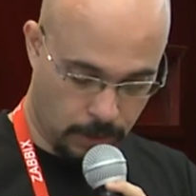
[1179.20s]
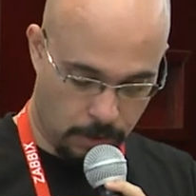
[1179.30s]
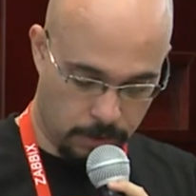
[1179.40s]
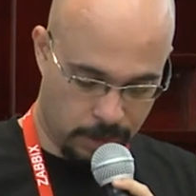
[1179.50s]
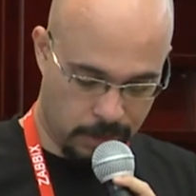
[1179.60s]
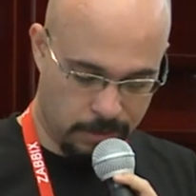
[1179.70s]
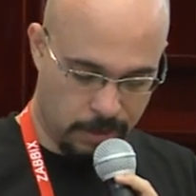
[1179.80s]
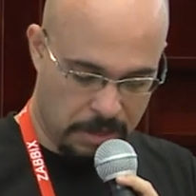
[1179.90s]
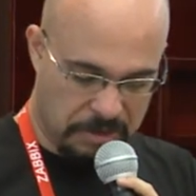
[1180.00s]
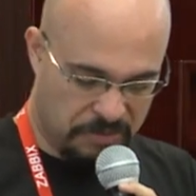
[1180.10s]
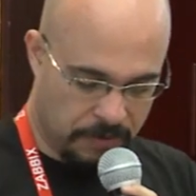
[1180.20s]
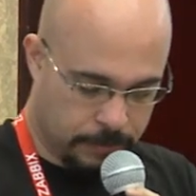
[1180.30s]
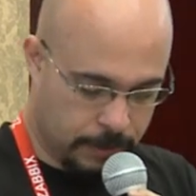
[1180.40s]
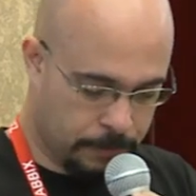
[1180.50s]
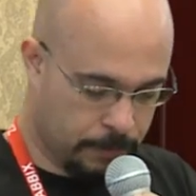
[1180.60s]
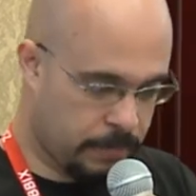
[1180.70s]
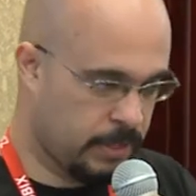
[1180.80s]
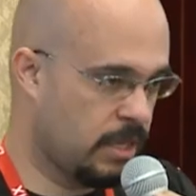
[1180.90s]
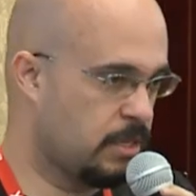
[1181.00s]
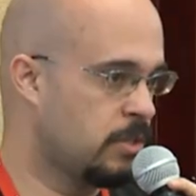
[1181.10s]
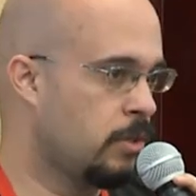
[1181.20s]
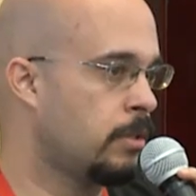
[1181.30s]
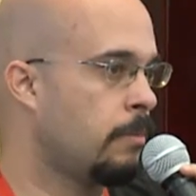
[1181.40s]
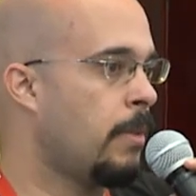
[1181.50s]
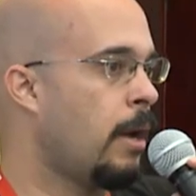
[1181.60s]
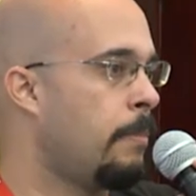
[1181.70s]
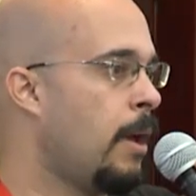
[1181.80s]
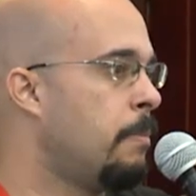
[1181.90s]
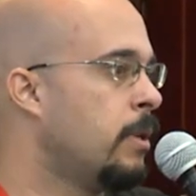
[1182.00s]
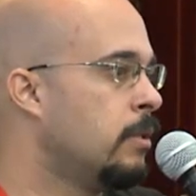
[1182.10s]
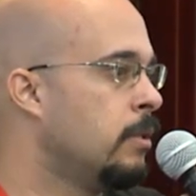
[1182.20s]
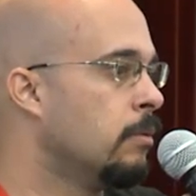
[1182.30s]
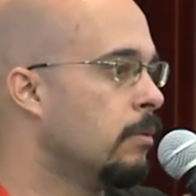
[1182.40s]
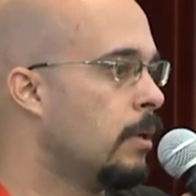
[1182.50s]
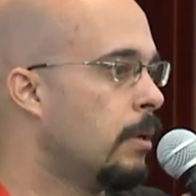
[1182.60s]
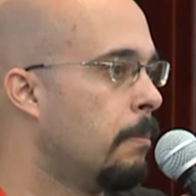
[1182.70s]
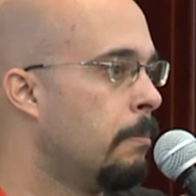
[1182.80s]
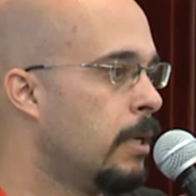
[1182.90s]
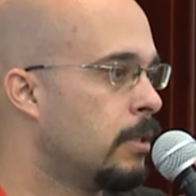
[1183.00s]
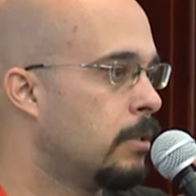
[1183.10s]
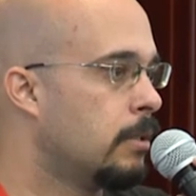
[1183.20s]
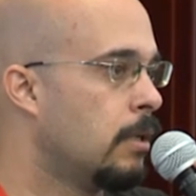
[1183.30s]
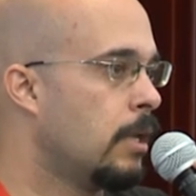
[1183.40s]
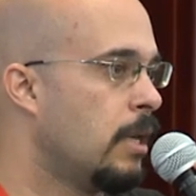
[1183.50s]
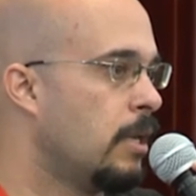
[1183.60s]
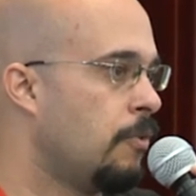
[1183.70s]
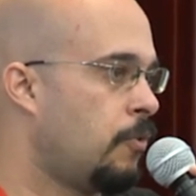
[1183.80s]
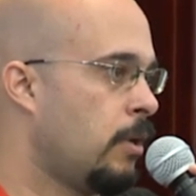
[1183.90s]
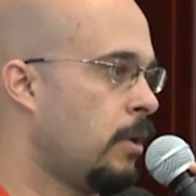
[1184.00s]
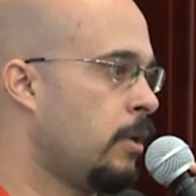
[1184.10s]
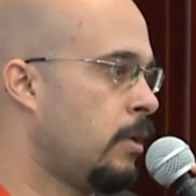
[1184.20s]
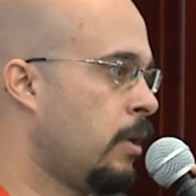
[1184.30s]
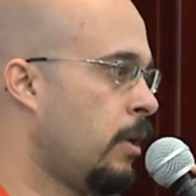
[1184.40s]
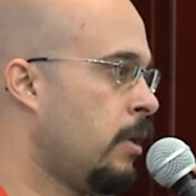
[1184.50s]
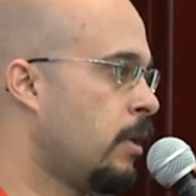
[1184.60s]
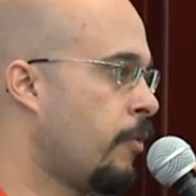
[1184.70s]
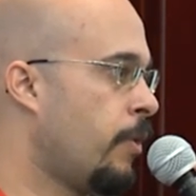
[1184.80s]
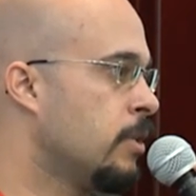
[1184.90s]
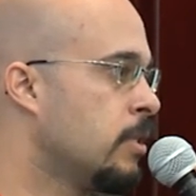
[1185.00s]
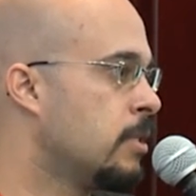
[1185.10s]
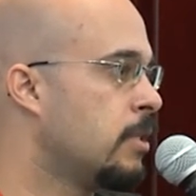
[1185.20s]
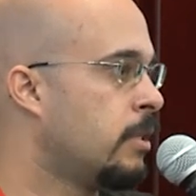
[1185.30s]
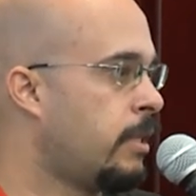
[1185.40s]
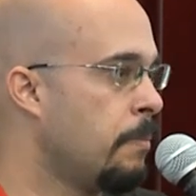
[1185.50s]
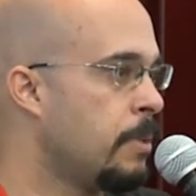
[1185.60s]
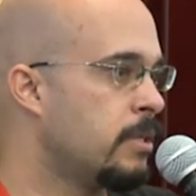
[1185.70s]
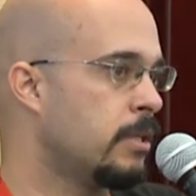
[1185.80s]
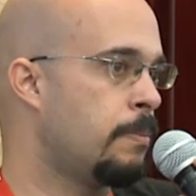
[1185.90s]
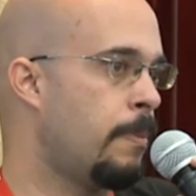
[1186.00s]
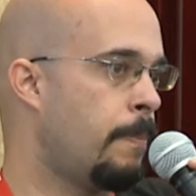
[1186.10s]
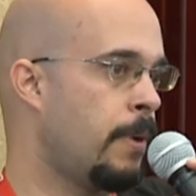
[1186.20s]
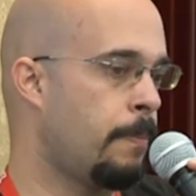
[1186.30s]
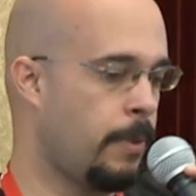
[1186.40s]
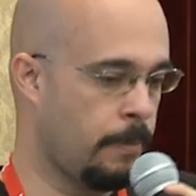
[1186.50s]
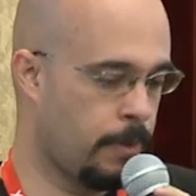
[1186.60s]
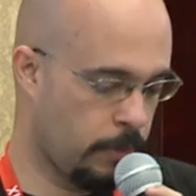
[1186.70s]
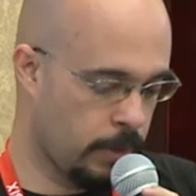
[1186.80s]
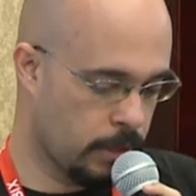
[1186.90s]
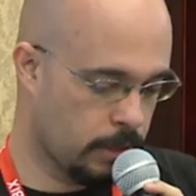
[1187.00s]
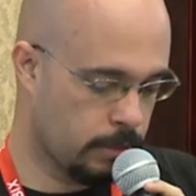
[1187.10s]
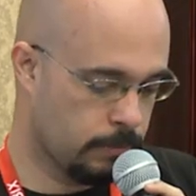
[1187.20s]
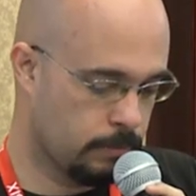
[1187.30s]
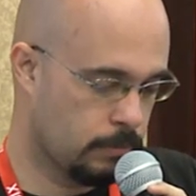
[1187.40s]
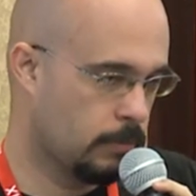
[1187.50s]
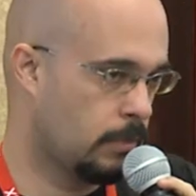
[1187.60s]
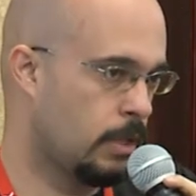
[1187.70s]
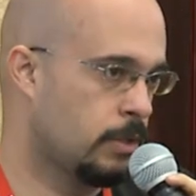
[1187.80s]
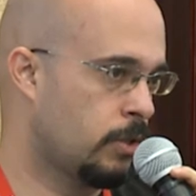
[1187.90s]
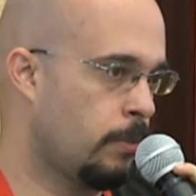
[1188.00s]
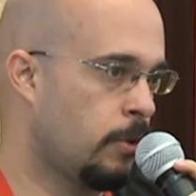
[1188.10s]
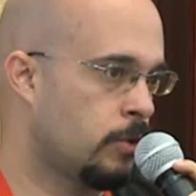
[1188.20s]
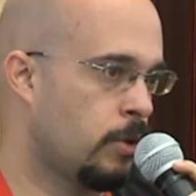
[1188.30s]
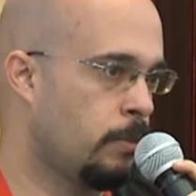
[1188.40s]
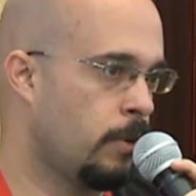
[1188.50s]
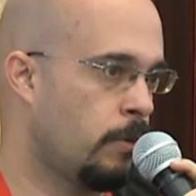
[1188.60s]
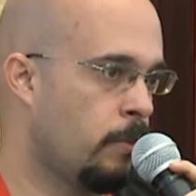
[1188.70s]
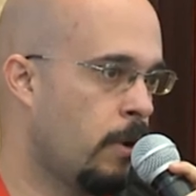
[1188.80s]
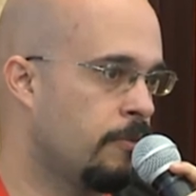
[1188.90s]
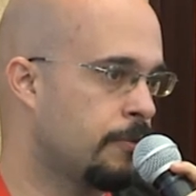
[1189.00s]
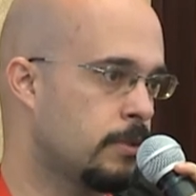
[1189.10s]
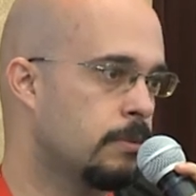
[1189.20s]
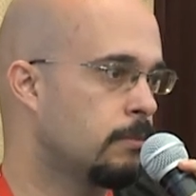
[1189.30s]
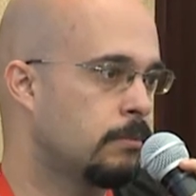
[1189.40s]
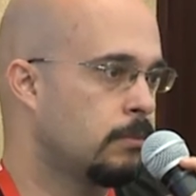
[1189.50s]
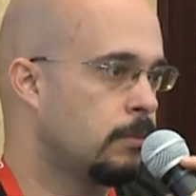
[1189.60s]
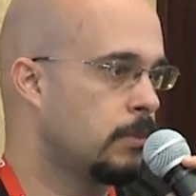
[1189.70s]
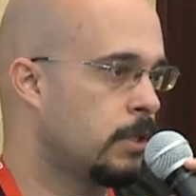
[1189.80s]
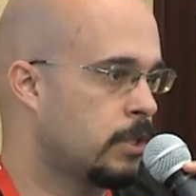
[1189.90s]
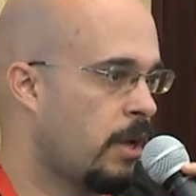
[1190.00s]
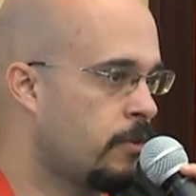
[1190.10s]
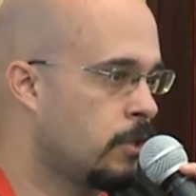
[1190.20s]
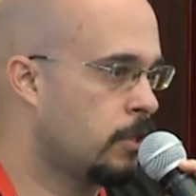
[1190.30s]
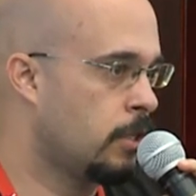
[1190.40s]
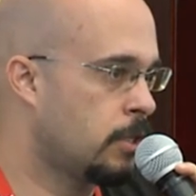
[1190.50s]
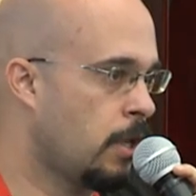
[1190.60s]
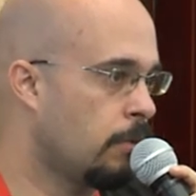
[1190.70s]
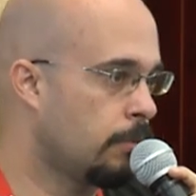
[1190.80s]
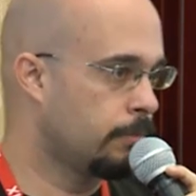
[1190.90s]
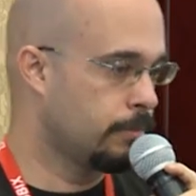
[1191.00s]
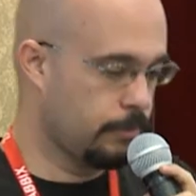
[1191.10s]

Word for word: Okay, 50% is not a, a, a, big deal, but if he, he increases 10% per, per, per, week, in some, some months, the server is, is down